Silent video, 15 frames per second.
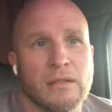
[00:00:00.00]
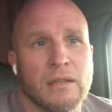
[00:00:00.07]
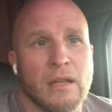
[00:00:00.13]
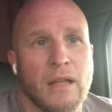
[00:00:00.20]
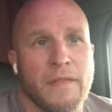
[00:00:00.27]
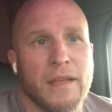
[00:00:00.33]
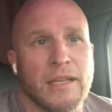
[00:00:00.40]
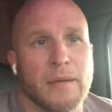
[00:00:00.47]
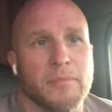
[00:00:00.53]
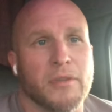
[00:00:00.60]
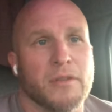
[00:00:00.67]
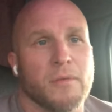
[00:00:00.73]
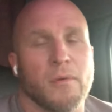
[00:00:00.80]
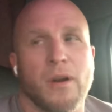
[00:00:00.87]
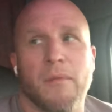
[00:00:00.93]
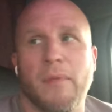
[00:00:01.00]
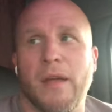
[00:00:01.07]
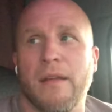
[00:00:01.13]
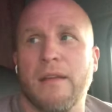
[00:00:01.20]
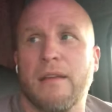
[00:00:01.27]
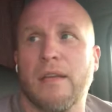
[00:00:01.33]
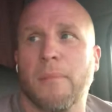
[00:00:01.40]
I think I'm good where I'm at.
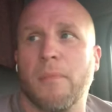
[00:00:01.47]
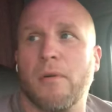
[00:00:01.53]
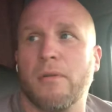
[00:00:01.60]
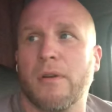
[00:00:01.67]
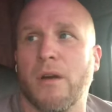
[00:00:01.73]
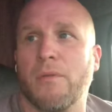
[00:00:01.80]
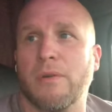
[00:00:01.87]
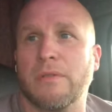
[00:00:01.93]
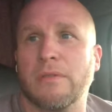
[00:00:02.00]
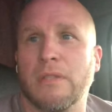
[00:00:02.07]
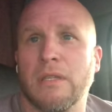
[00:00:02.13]
He kept on going.